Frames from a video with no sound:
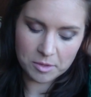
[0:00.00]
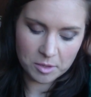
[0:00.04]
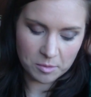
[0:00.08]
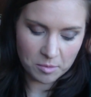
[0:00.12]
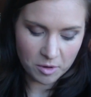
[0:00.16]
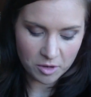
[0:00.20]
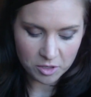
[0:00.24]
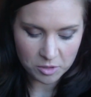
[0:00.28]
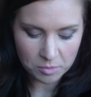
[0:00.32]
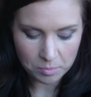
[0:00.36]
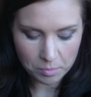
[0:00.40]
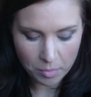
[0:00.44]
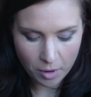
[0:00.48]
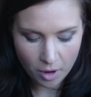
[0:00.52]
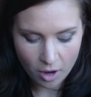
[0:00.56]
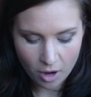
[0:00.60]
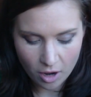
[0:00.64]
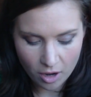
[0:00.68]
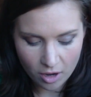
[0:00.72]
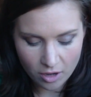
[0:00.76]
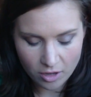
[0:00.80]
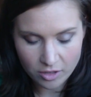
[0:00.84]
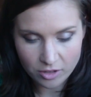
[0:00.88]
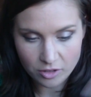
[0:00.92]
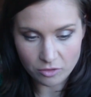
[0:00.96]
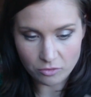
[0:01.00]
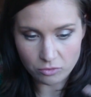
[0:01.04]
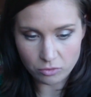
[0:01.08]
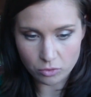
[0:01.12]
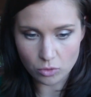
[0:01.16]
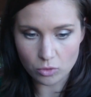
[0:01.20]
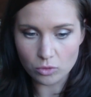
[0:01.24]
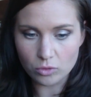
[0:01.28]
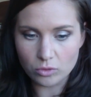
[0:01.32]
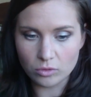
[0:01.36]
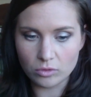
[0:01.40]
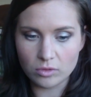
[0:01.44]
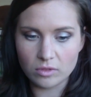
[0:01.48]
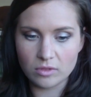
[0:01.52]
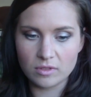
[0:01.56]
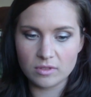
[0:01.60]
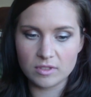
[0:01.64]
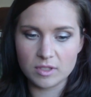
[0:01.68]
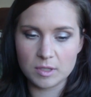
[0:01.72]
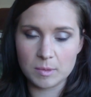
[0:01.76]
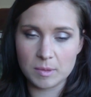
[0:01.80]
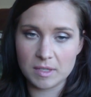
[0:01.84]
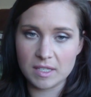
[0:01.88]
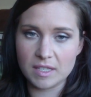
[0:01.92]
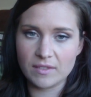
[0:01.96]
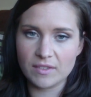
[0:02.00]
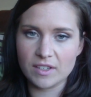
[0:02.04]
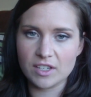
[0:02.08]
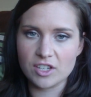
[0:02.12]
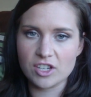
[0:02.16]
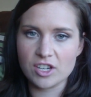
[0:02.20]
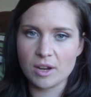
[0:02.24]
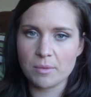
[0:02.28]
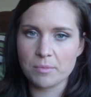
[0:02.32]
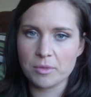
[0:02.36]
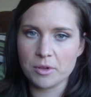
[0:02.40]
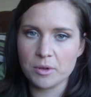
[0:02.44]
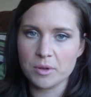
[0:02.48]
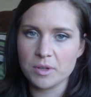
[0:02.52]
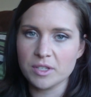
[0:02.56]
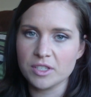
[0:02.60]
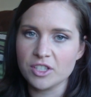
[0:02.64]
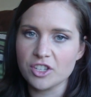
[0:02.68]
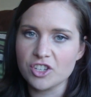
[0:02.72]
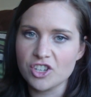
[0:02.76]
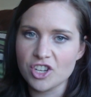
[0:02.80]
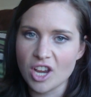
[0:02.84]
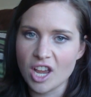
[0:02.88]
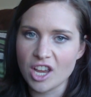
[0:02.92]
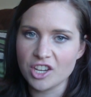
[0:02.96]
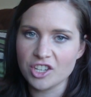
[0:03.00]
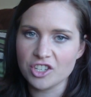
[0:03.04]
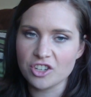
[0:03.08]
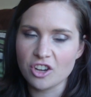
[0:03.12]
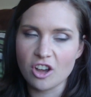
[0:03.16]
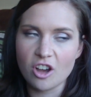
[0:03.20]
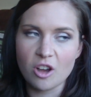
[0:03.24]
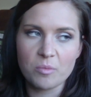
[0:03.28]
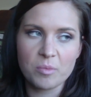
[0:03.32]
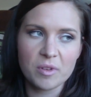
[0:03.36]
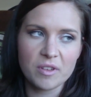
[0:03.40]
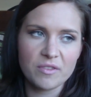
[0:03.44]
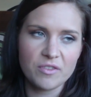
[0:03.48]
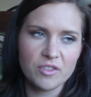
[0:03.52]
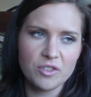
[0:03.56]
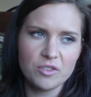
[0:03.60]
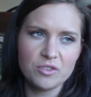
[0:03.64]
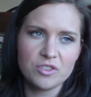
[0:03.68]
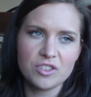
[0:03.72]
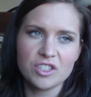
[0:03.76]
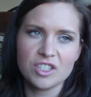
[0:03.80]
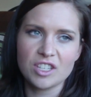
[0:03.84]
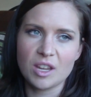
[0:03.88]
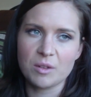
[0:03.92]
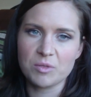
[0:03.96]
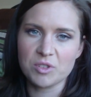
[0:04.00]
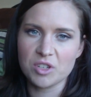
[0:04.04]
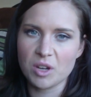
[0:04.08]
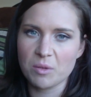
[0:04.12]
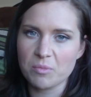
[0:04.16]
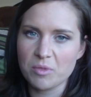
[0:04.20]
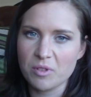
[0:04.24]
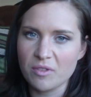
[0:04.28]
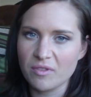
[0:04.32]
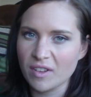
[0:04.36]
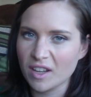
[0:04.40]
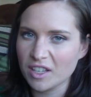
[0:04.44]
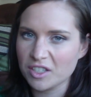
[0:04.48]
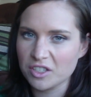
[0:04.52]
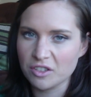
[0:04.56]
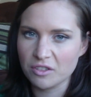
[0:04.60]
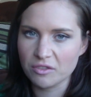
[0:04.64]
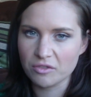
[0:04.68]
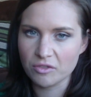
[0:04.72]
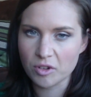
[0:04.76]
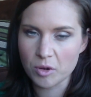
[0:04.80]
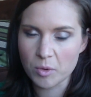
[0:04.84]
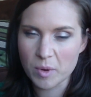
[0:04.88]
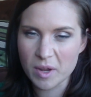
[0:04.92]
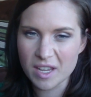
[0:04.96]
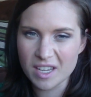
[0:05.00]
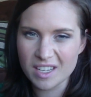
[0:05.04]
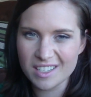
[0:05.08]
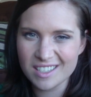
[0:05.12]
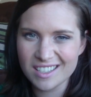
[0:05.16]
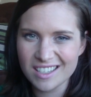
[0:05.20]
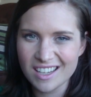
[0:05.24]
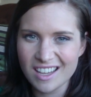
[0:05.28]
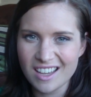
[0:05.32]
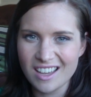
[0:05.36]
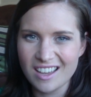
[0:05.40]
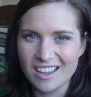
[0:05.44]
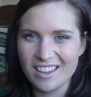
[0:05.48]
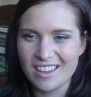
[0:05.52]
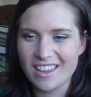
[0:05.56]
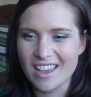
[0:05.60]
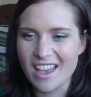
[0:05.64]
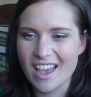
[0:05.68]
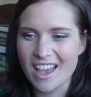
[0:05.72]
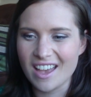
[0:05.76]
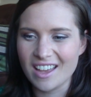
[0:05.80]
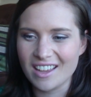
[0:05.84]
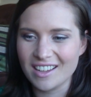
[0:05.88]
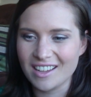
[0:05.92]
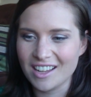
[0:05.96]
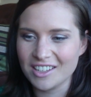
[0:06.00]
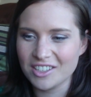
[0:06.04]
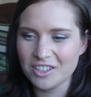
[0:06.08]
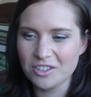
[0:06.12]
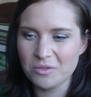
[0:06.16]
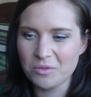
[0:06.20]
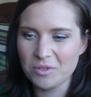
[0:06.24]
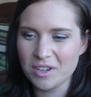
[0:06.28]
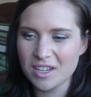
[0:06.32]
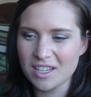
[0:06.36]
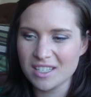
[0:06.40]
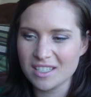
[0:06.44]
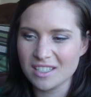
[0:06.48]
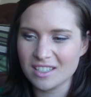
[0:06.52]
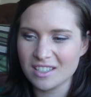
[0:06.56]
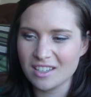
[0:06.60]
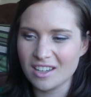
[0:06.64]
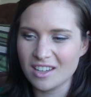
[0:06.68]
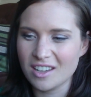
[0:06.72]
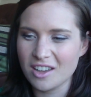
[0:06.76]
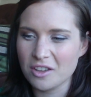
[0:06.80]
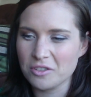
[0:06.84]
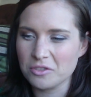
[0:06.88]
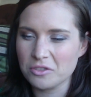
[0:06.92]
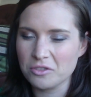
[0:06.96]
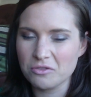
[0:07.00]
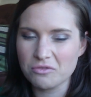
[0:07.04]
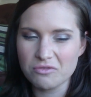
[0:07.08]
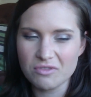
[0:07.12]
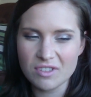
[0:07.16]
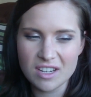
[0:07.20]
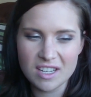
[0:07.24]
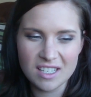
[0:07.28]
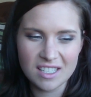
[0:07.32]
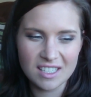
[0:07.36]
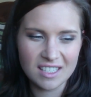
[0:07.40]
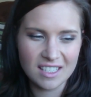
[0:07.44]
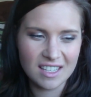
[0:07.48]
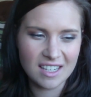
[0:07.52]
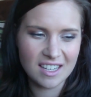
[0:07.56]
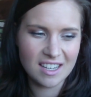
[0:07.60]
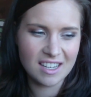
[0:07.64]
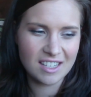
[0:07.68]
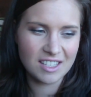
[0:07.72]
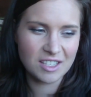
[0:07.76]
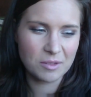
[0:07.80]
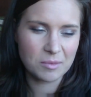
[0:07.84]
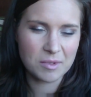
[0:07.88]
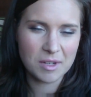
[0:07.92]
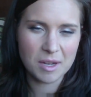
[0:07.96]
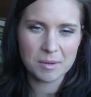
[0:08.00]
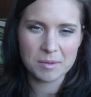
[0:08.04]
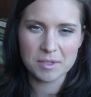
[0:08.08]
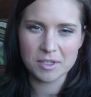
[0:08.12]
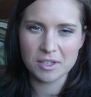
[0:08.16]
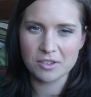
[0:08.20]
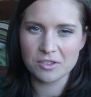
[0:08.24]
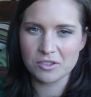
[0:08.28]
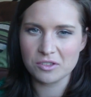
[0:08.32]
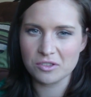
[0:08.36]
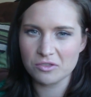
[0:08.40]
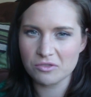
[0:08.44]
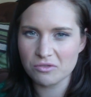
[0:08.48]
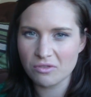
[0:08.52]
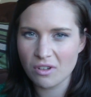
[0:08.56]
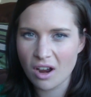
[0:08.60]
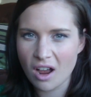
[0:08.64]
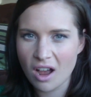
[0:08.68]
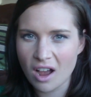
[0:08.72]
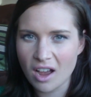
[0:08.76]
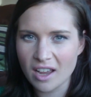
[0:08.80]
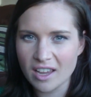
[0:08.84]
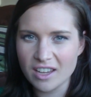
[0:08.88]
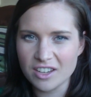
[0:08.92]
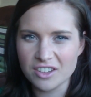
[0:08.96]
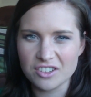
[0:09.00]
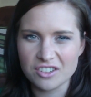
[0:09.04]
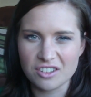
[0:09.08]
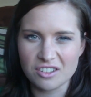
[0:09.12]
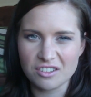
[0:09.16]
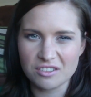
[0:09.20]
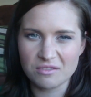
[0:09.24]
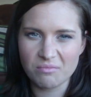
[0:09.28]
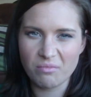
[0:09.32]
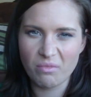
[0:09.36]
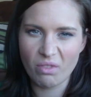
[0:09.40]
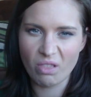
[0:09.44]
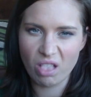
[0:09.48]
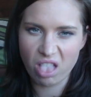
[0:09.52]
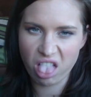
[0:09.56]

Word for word: so much. But the rule specific to shampoo is to change up. If you use the same shampoo for like two, three weeks, your hair, I don't know what it is, it goes greasy, sometimes it goes dry, it just goes